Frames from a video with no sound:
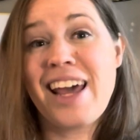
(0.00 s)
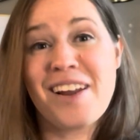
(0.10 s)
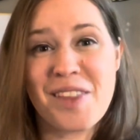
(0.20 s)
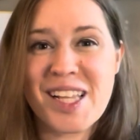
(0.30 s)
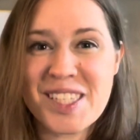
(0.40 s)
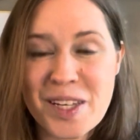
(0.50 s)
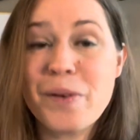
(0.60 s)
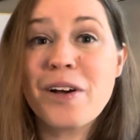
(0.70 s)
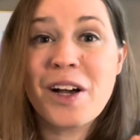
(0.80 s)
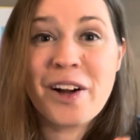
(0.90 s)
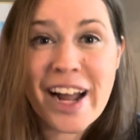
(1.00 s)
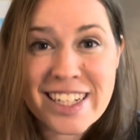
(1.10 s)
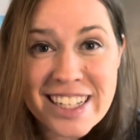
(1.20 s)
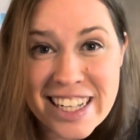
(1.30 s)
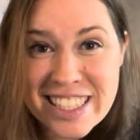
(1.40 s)
and if that's you,
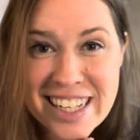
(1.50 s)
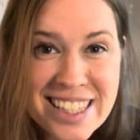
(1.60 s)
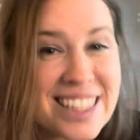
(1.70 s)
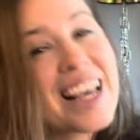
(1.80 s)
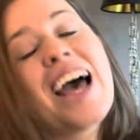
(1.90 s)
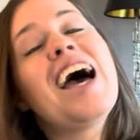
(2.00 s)
congratulations.